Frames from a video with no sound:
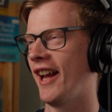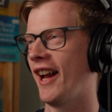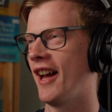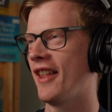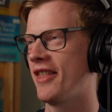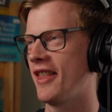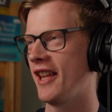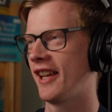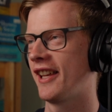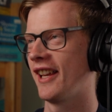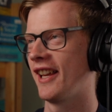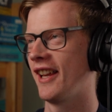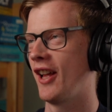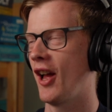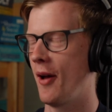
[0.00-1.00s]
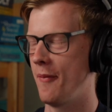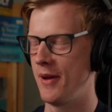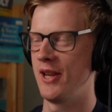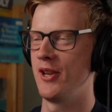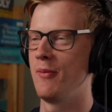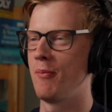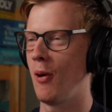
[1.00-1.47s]
I
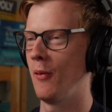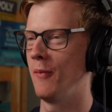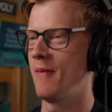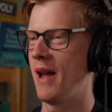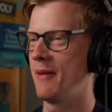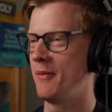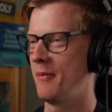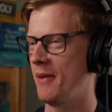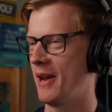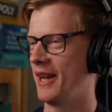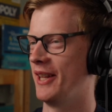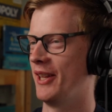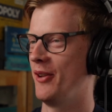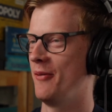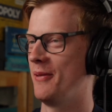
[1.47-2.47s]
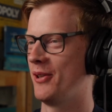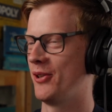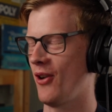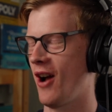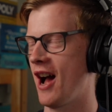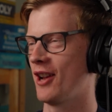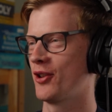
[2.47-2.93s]
mean, you're maybe being a little bit
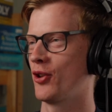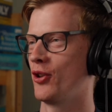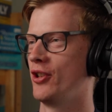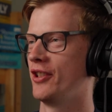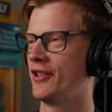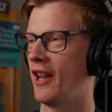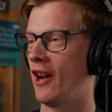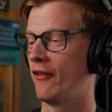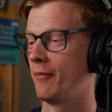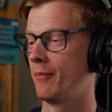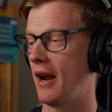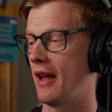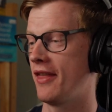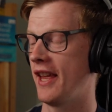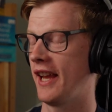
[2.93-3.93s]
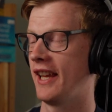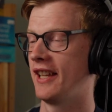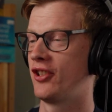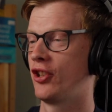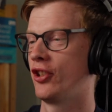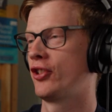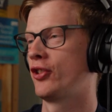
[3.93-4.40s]
too harsh on yourself, but I think
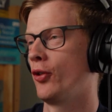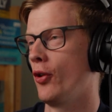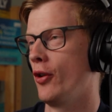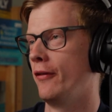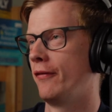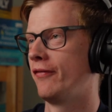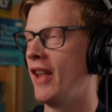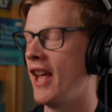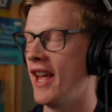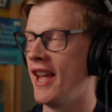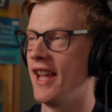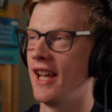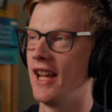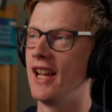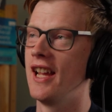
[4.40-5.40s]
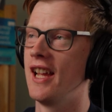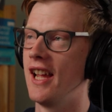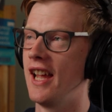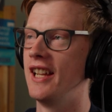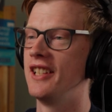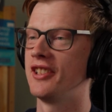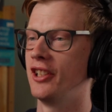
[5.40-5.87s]
it's just sort of,
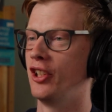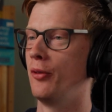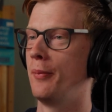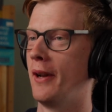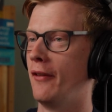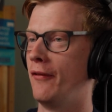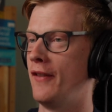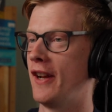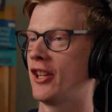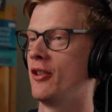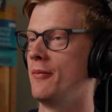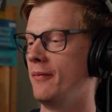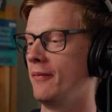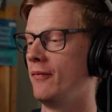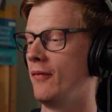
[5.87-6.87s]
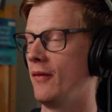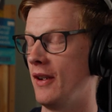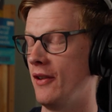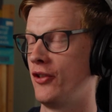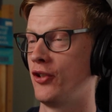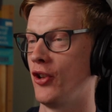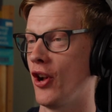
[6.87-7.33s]
it is a little bit of victim
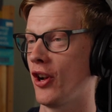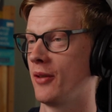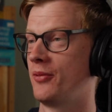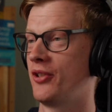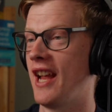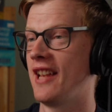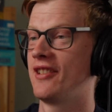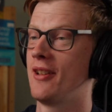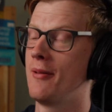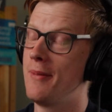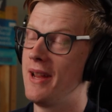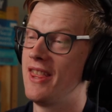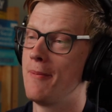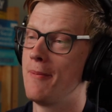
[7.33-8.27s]
with circumstance. And I mean,